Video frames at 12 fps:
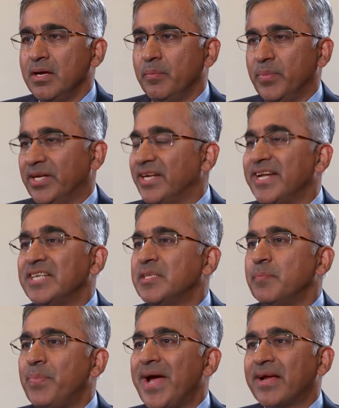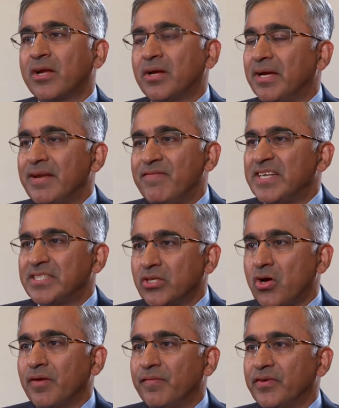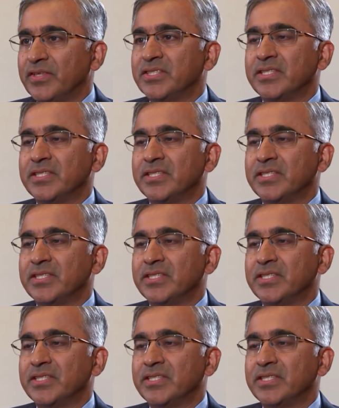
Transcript: but it does impact investor confidence,